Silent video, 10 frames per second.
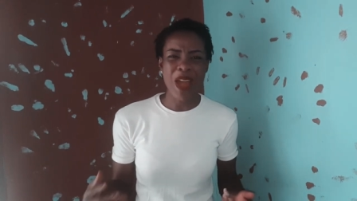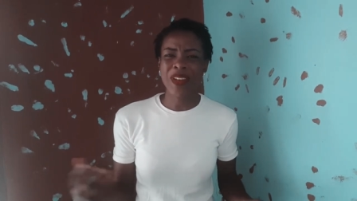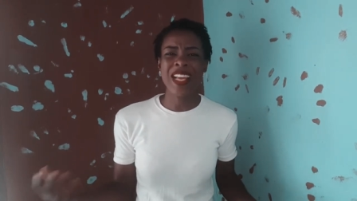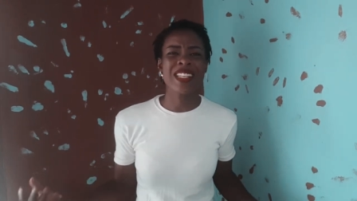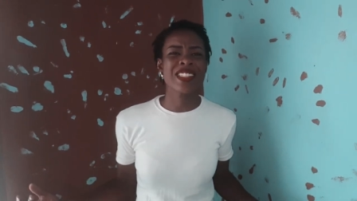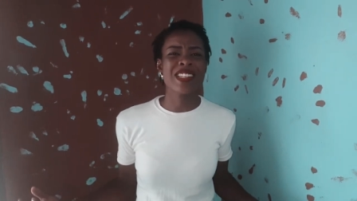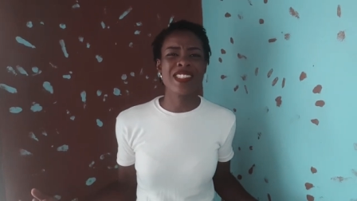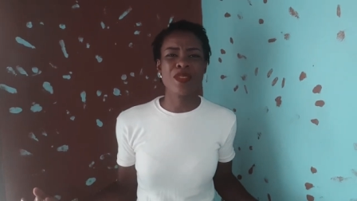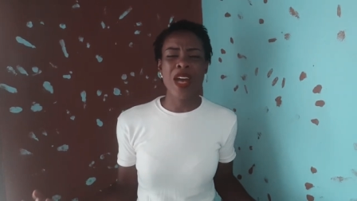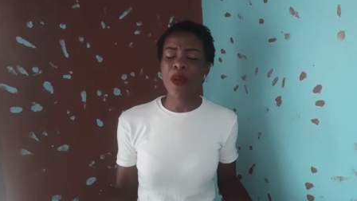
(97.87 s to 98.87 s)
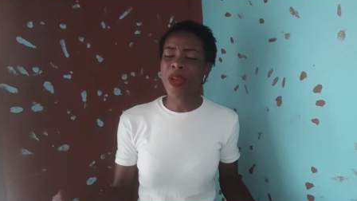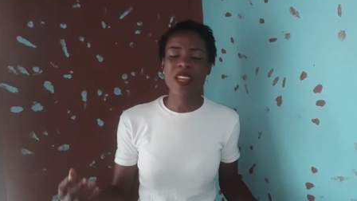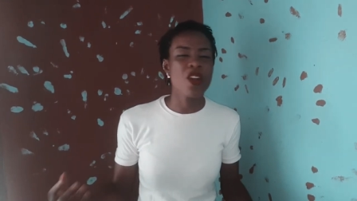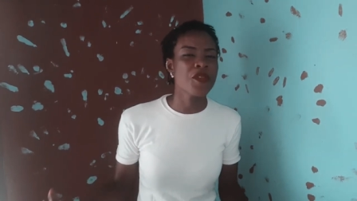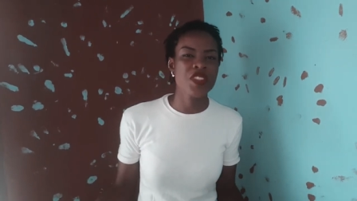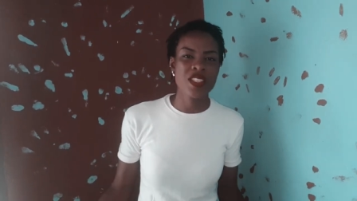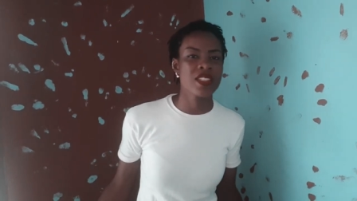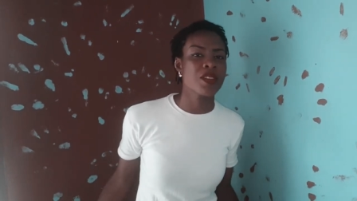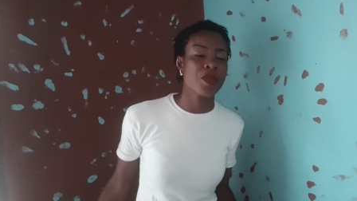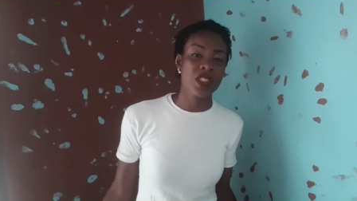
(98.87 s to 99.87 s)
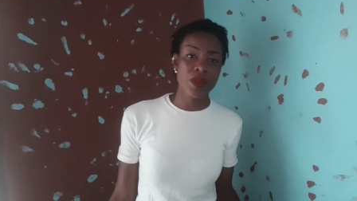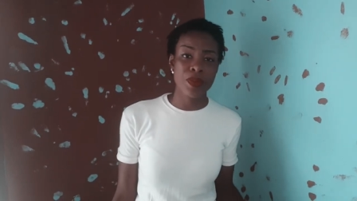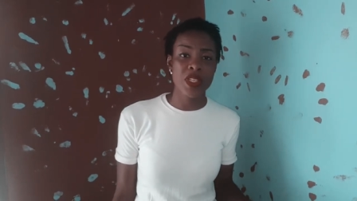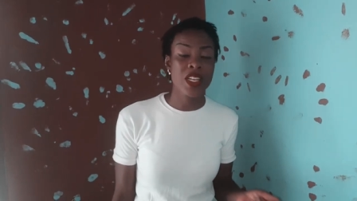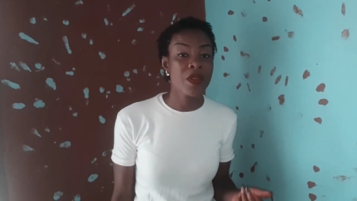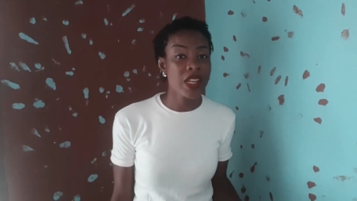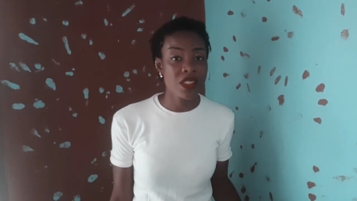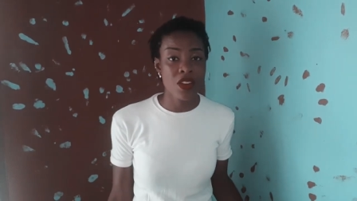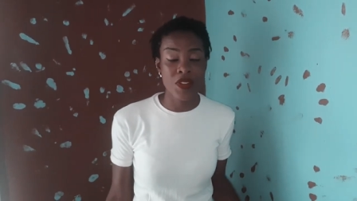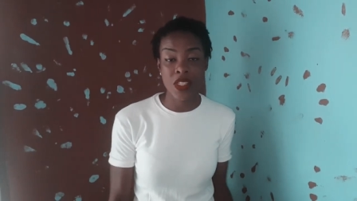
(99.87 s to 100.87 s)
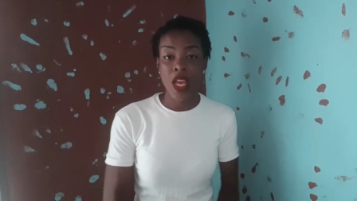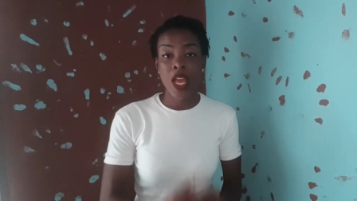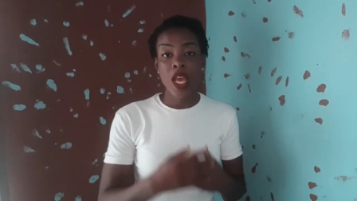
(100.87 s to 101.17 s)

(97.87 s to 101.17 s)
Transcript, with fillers: why would I need thirteen? How many offices could possibly be in an N Y C office?